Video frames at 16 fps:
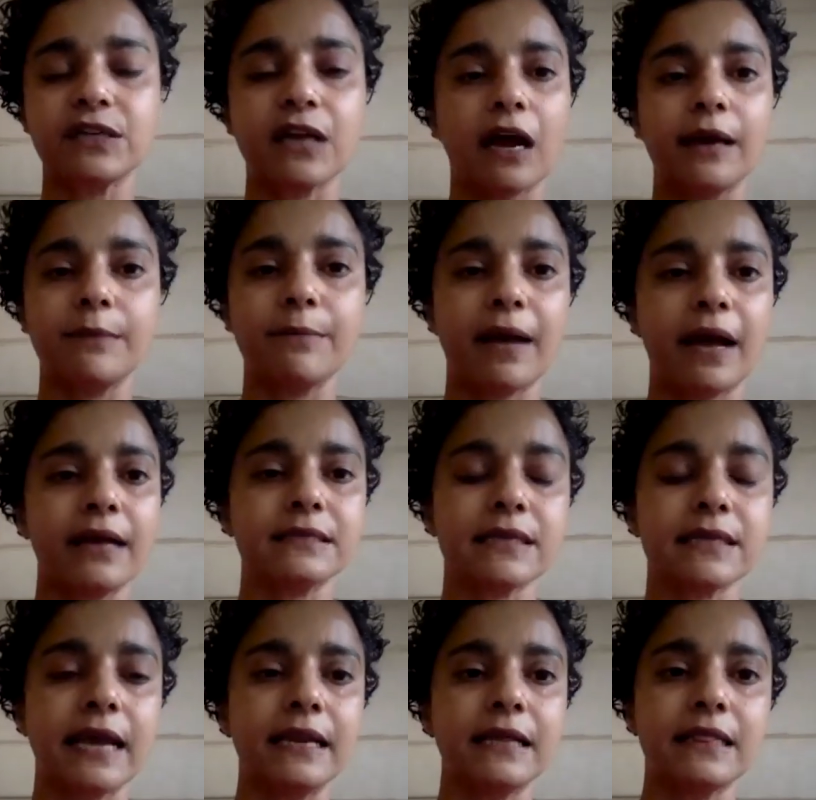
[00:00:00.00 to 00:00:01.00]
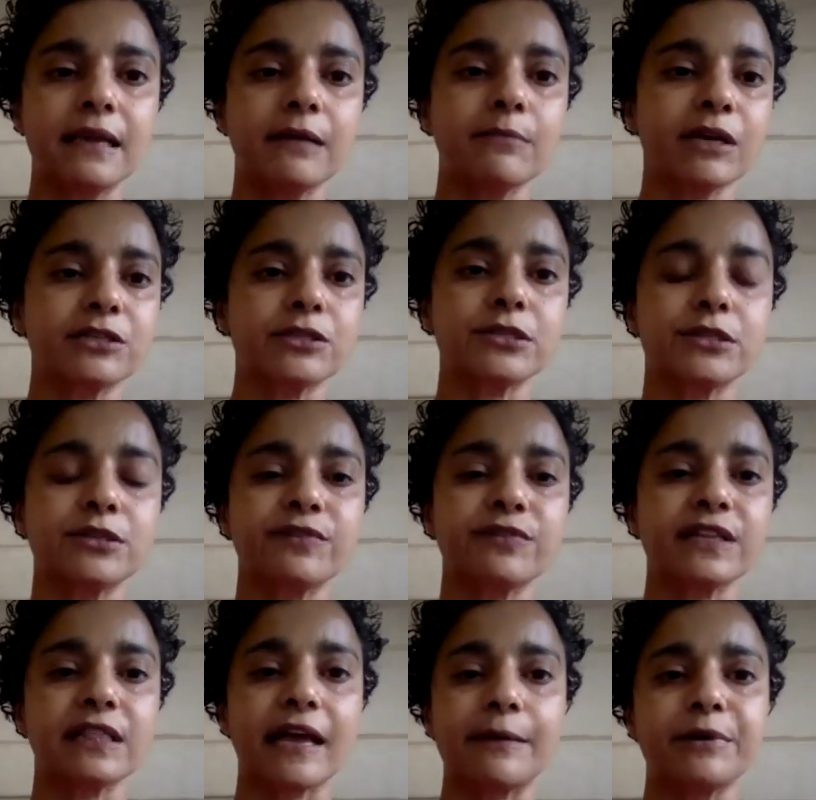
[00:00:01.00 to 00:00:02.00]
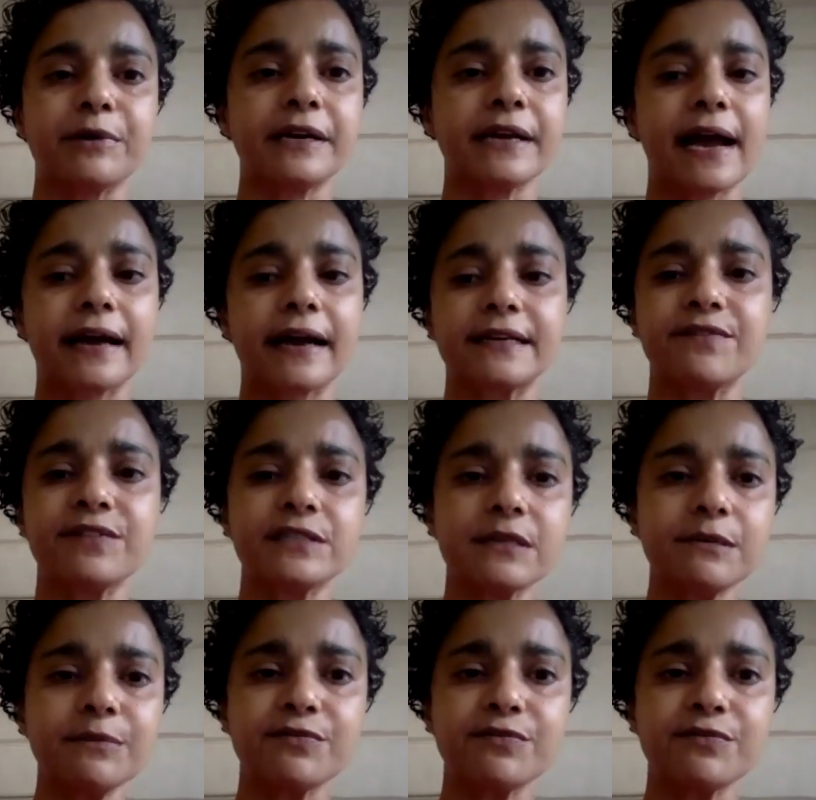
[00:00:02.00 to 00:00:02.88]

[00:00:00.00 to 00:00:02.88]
time as anything much to do with library activism.